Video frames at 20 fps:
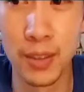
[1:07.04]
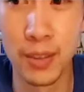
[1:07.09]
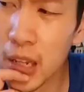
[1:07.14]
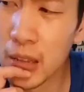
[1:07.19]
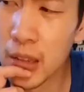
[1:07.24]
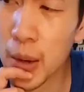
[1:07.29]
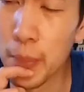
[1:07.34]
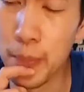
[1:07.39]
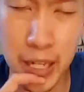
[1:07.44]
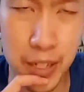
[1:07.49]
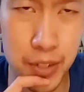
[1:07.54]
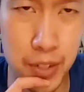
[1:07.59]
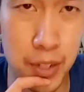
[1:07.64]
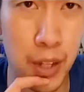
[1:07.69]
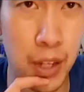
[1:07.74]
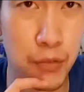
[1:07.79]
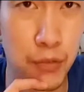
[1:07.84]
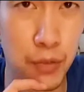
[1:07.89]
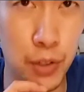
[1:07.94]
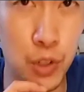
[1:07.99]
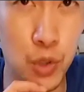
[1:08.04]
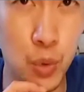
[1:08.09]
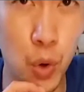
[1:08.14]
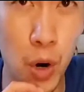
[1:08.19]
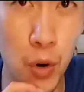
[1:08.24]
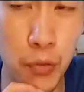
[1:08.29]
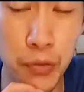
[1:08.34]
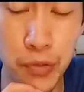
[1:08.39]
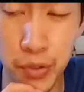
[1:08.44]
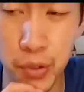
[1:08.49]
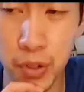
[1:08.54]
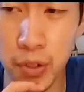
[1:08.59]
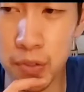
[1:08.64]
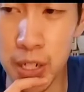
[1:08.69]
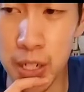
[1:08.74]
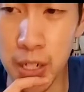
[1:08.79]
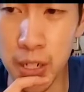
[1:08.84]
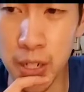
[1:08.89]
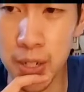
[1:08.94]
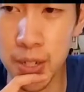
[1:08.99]
That makes enough for 12
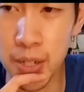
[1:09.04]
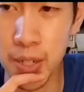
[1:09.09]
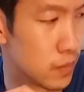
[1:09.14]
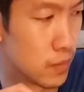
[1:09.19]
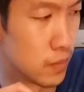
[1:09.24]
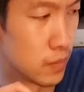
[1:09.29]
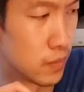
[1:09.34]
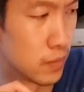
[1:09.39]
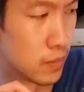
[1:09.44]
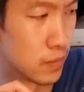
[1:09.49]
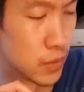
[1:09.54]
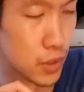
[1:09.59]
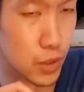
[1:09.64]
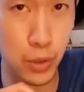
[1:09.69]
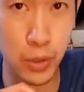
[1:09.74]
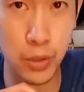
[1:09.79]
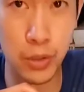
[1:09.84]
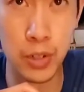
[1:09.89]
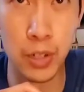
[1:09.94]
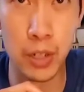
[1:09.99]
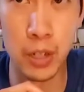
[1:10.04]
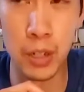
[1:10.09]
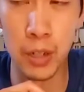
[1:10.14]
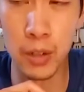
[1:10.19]
servings. So is he